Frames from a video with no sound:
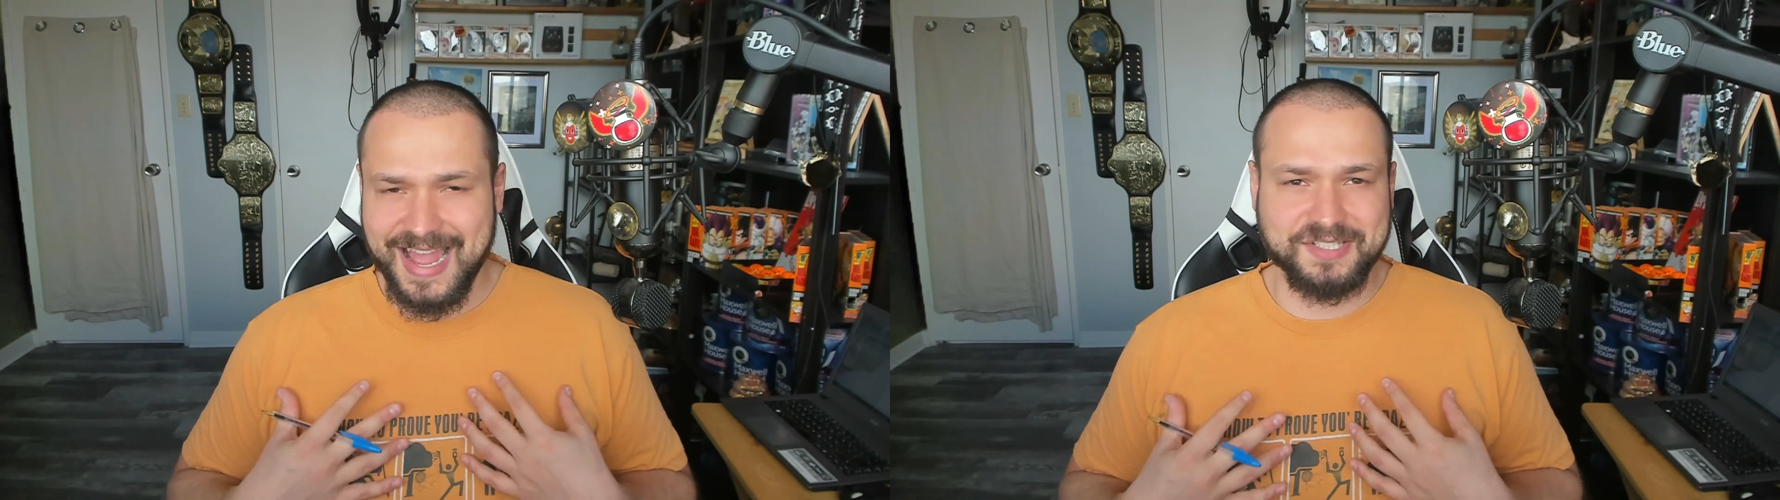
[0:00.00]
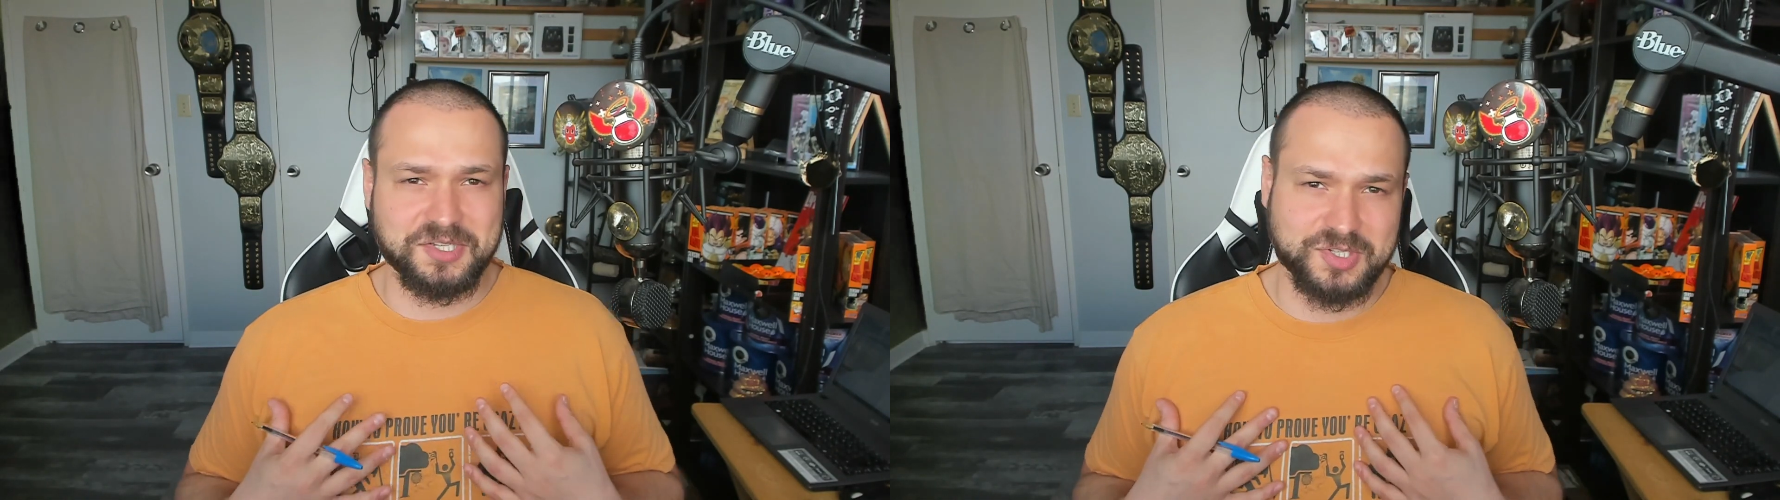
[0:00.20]

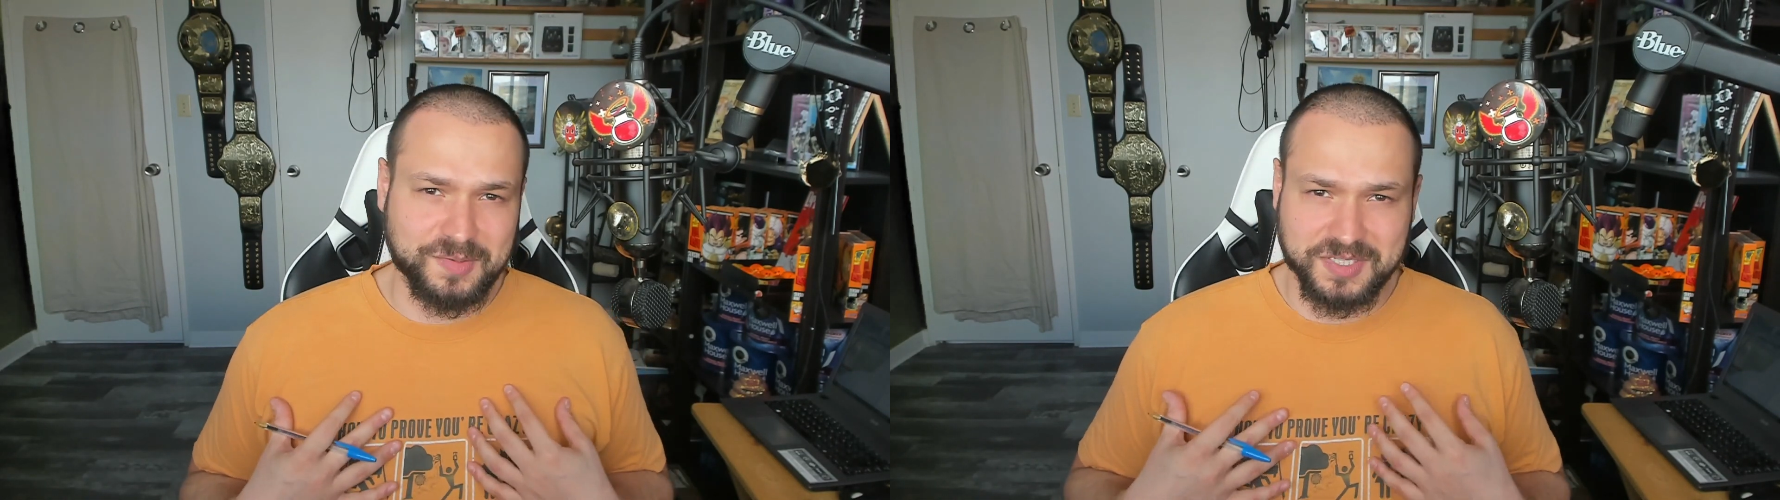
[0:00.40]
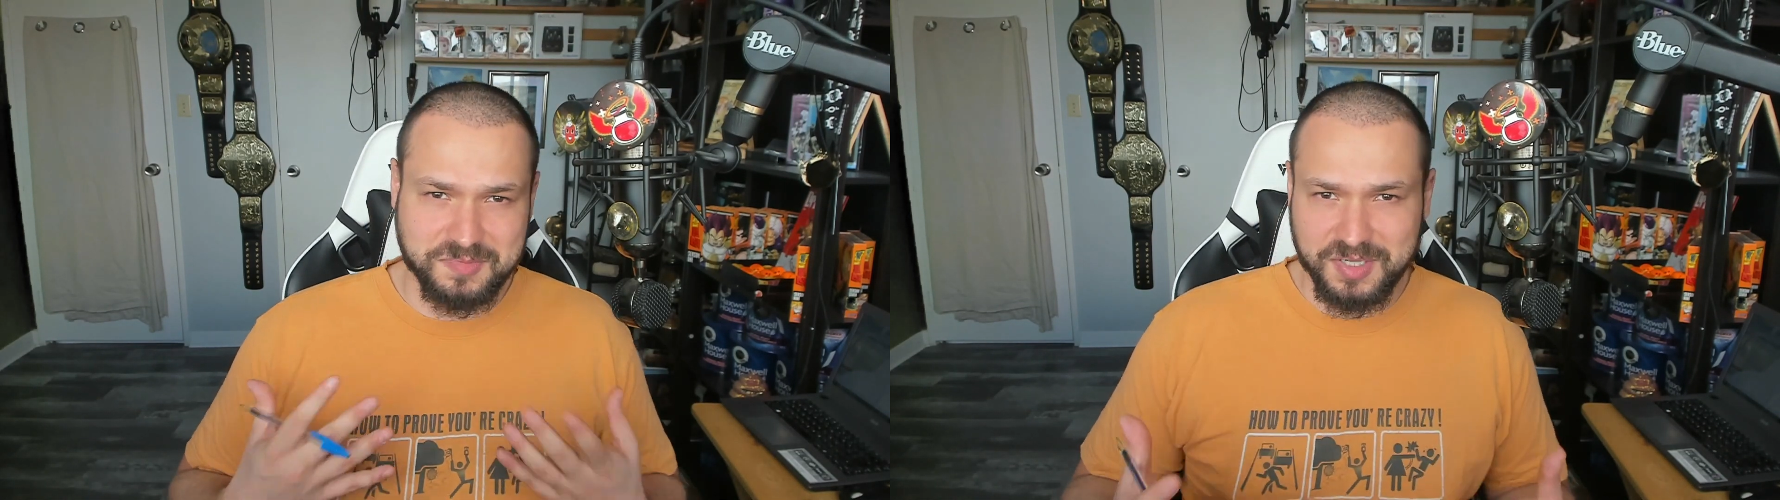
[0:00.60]
had to
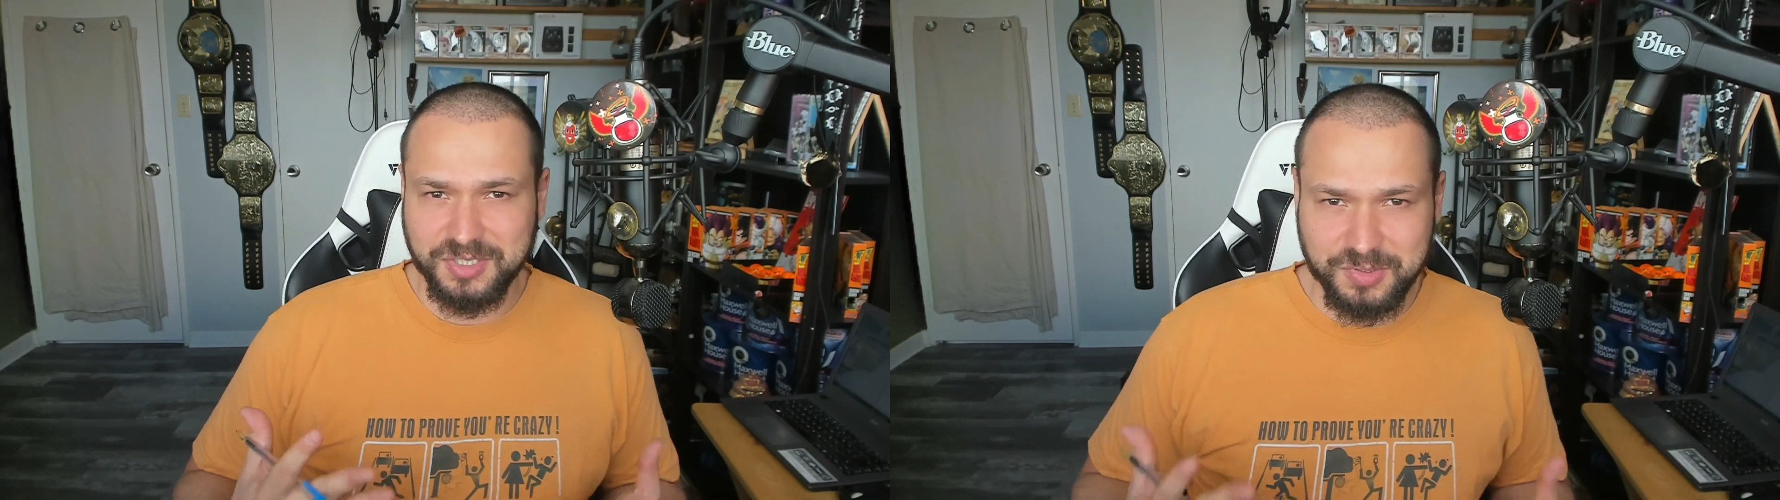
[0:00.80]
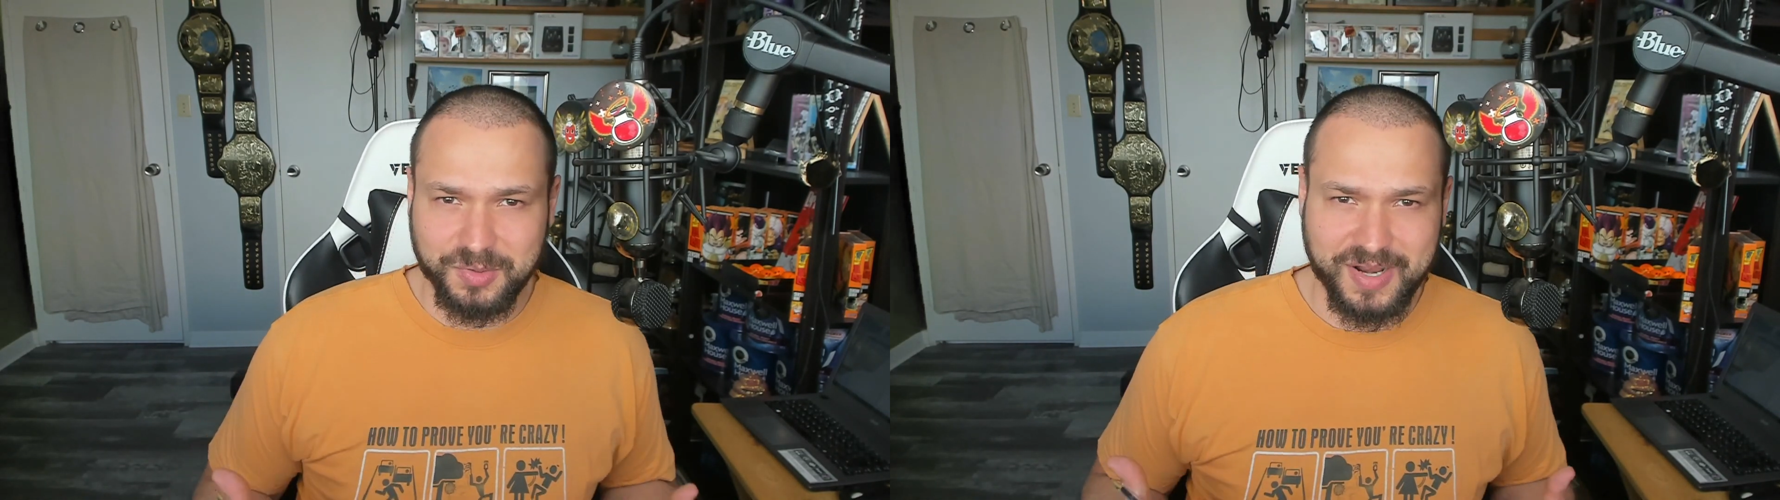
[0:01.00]
stop doesn't mean you